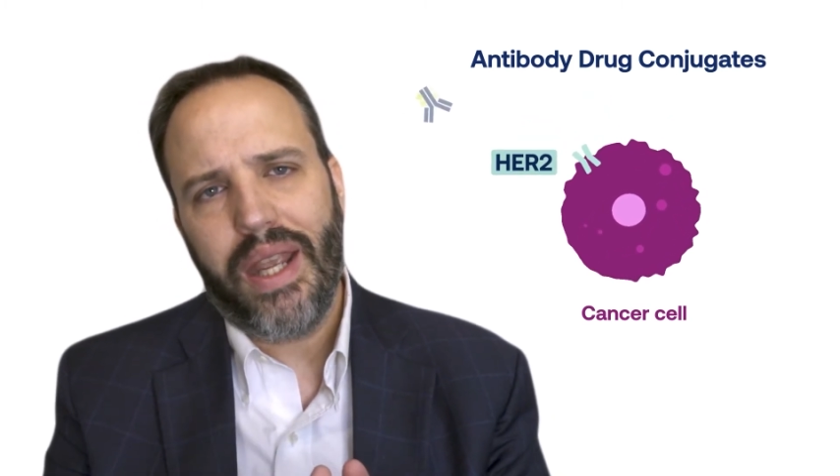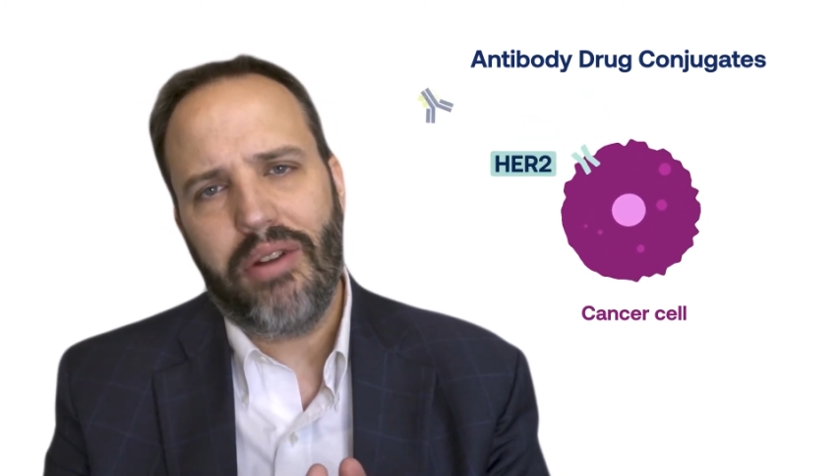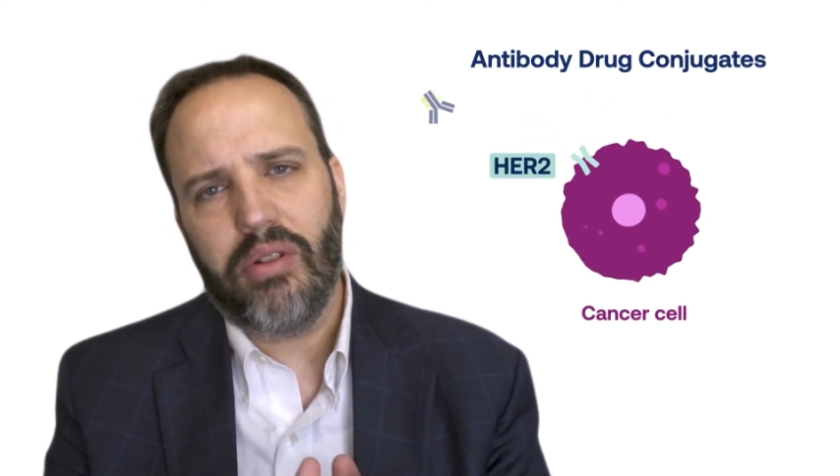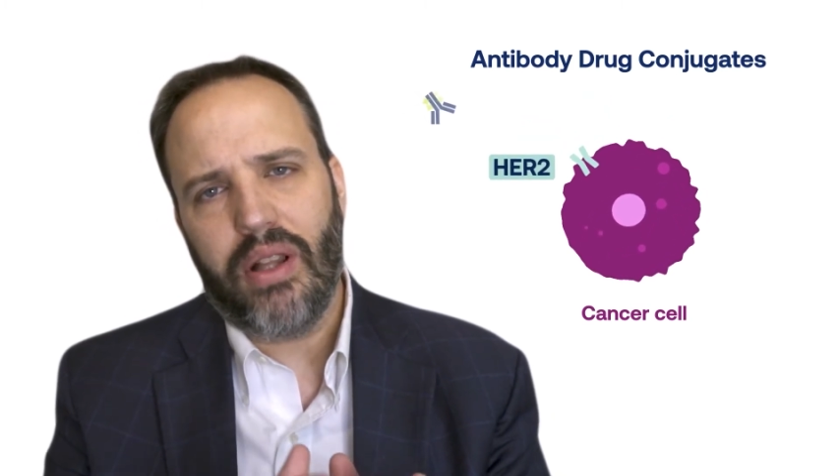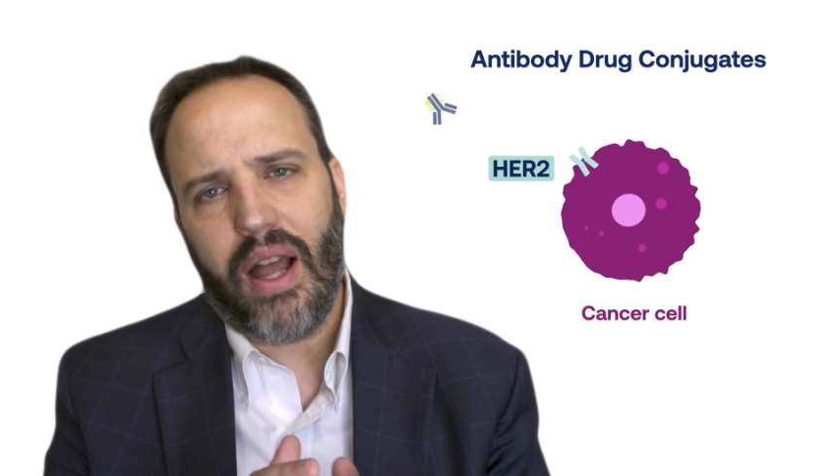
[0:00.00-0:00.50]
it
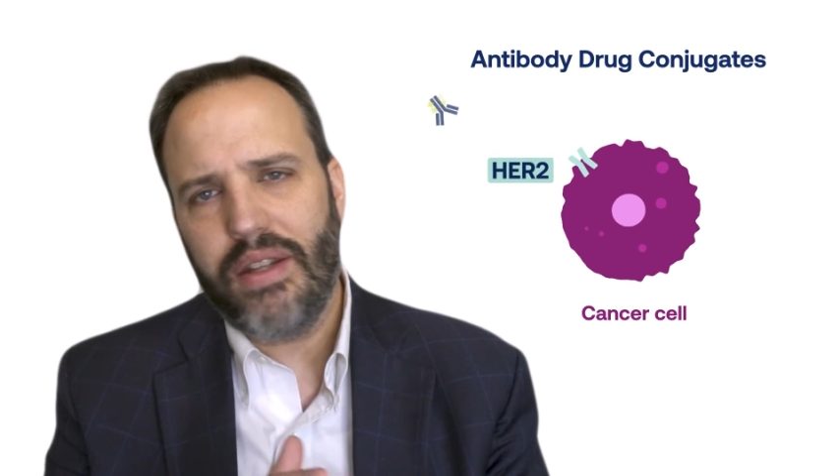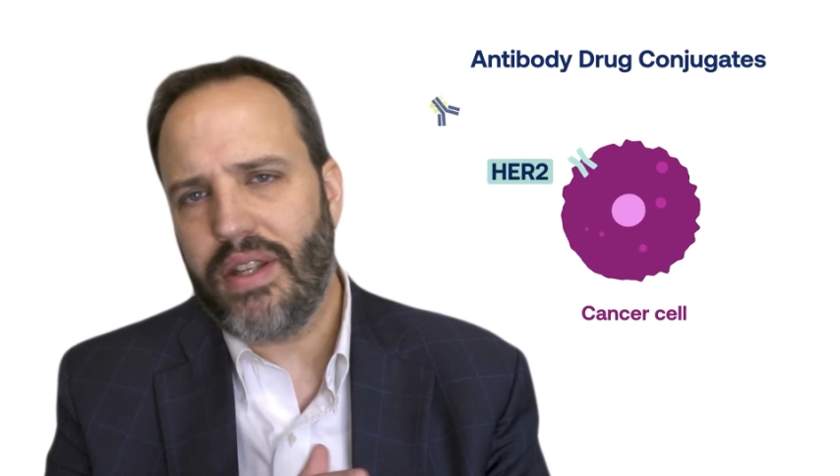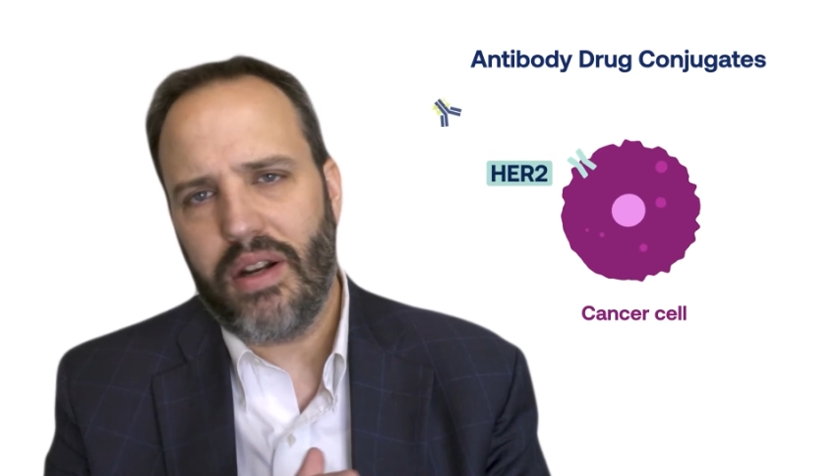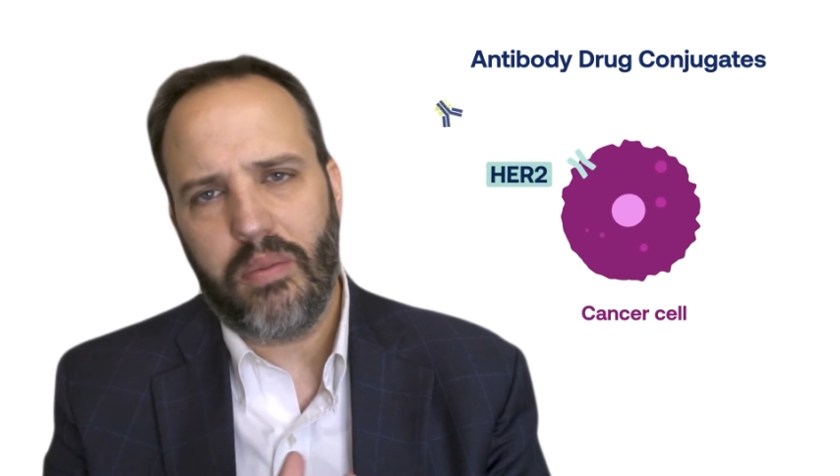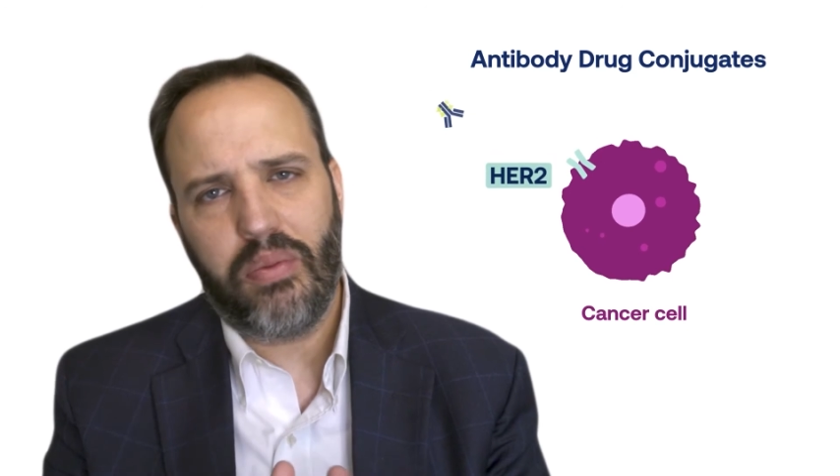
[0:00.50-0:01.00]
relies
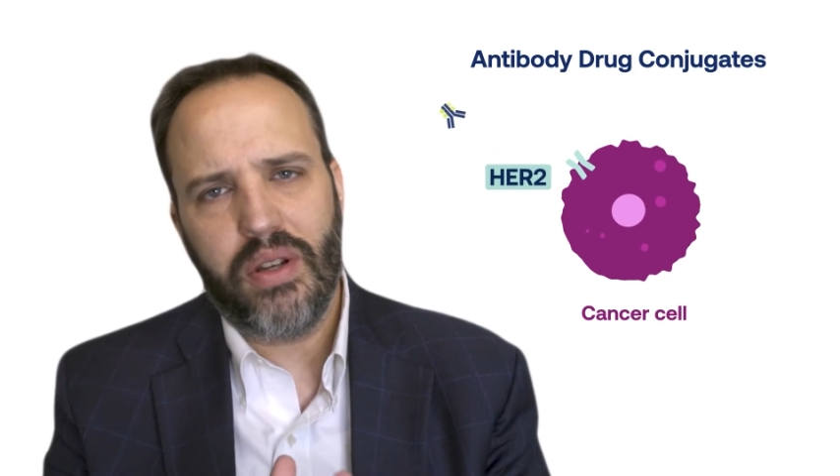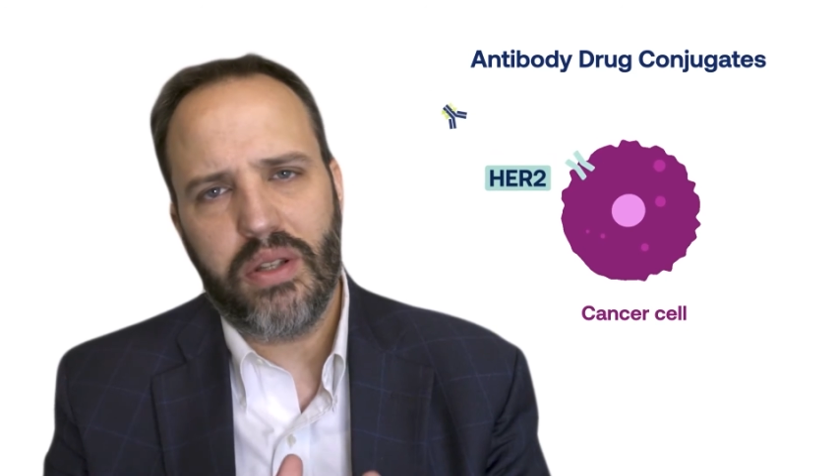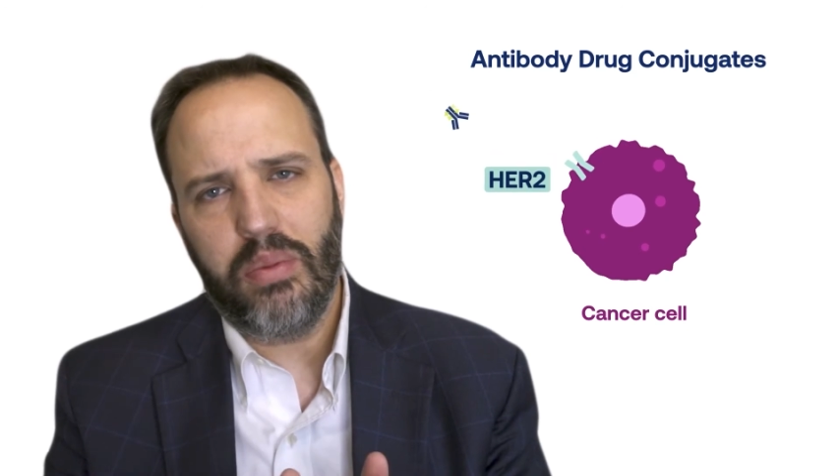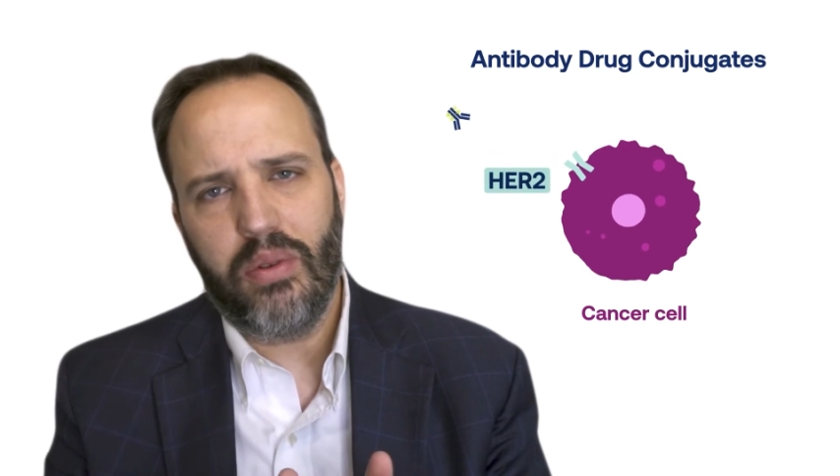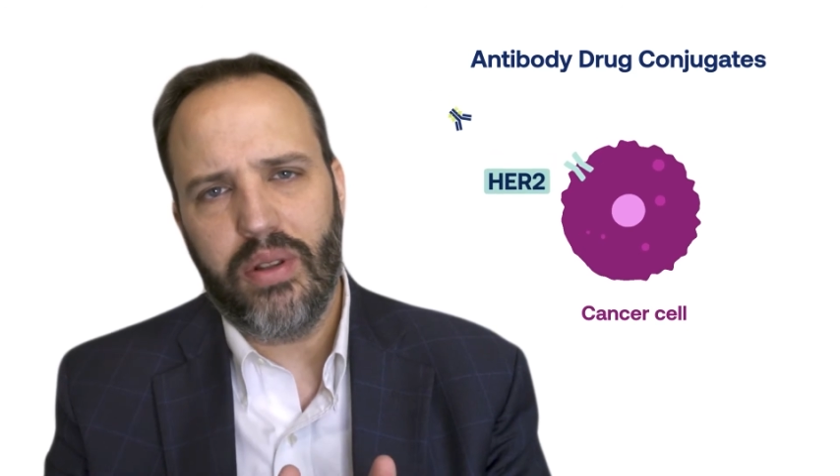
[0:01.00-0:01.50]
on a
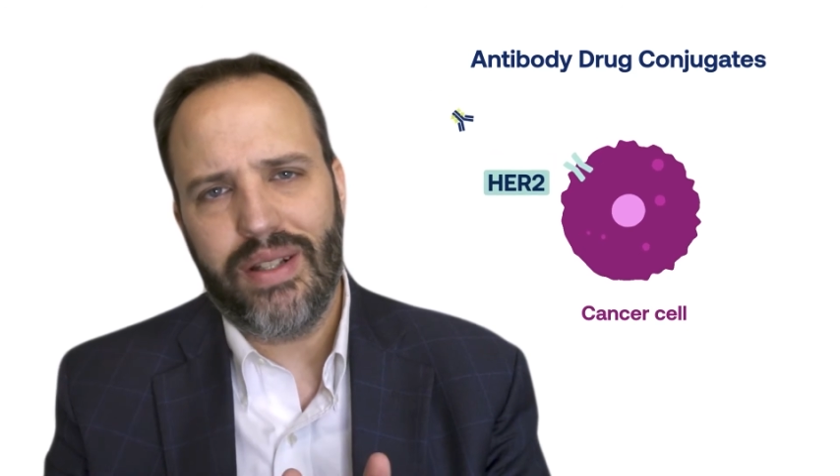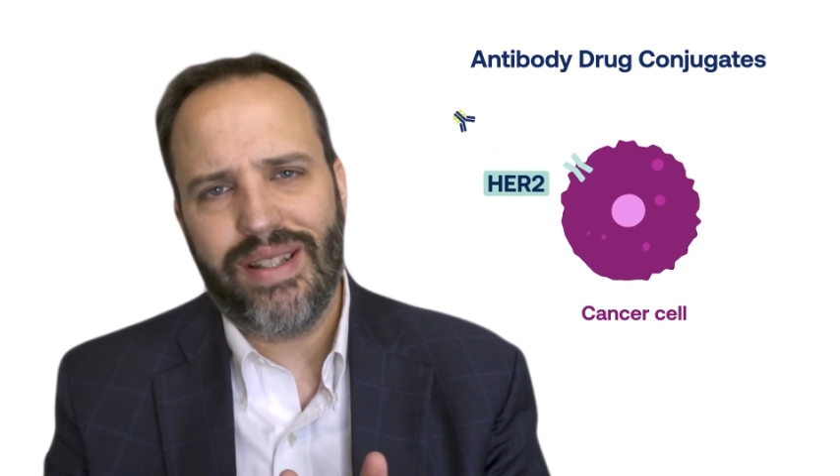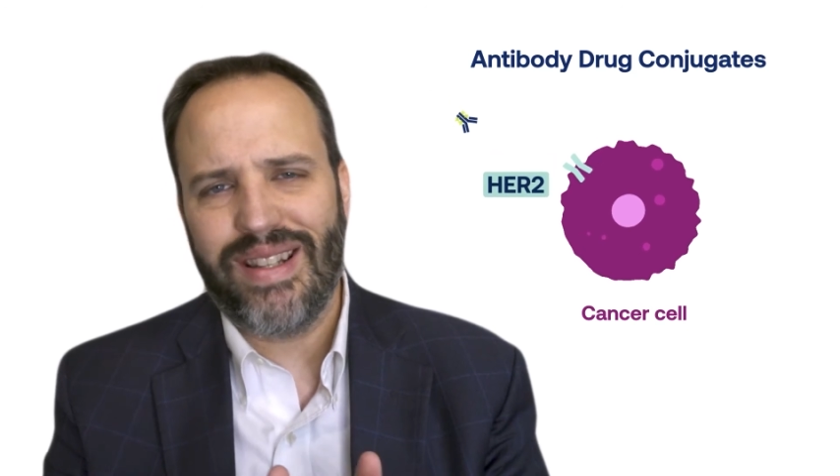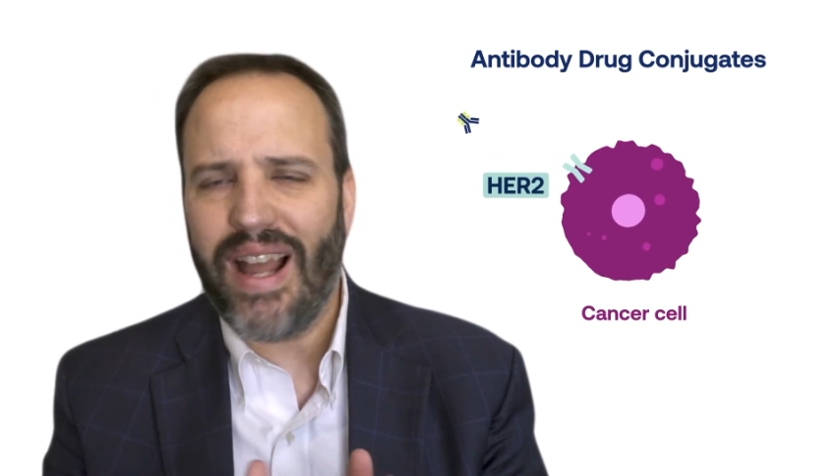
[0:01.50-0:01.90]
principle that's